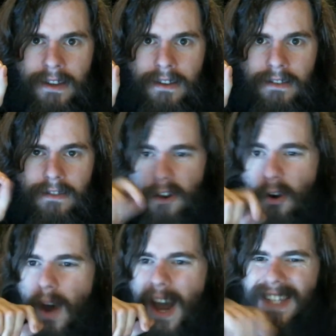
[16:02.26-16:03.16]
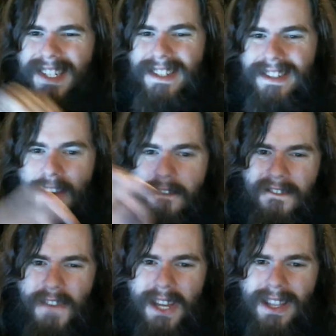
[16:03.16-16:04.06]
So I just I
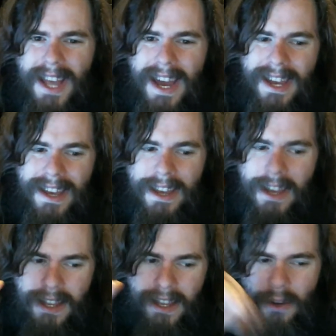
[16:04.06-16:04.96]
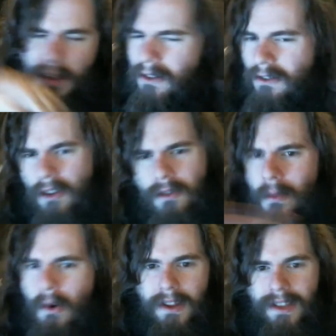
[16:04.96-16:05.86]
feel like you know there's there's
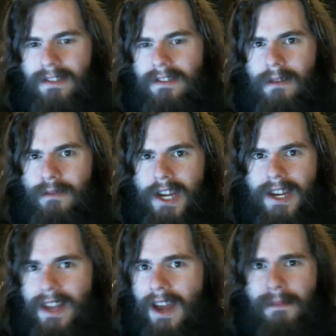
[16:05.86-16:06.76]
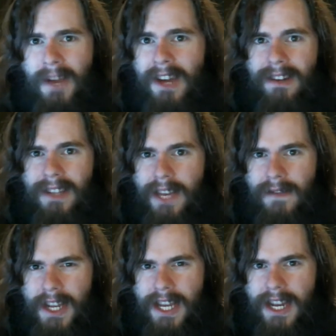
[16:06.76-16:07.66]
more to this subject. I'm not going to leave
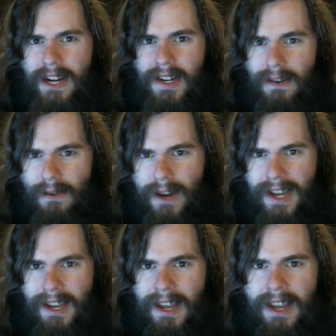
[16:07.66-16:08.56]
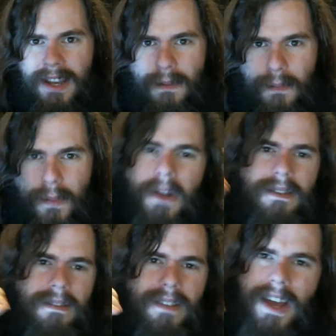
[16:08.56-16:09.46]
it here, right? But
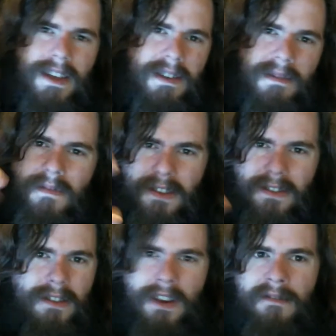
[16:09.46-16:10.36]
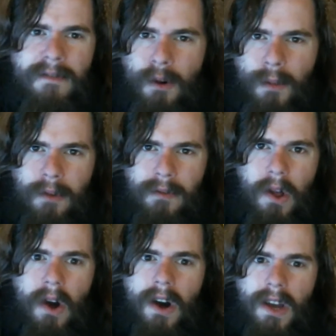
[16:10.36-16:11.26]
like this is an informal
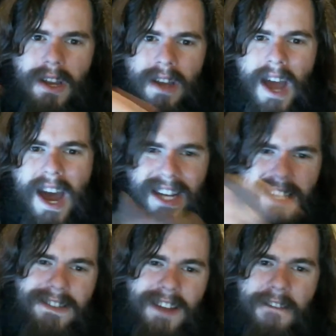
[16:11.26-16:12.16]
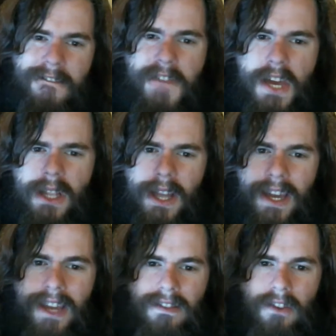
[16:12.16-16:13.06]
vlog. I just I feel
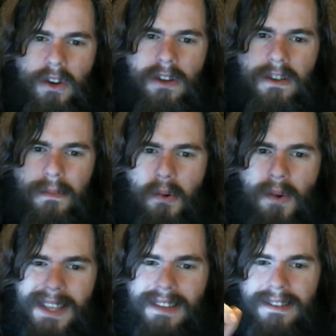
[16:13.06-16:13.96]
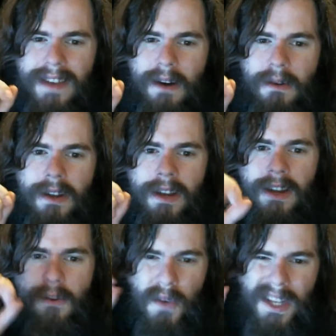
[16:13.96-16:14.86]
like it's good to point this out
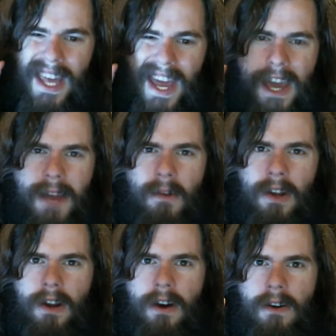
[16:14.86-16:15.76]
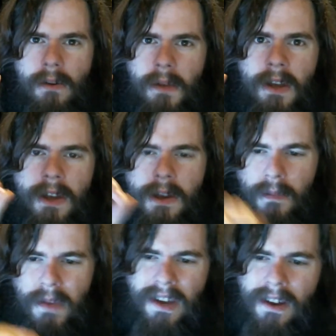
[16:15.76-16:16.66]
and really hammer it home
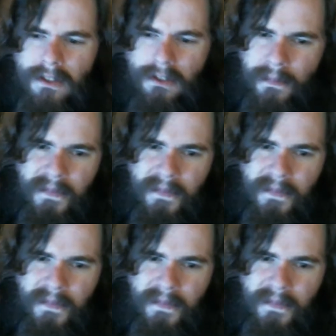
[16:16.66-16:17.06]
because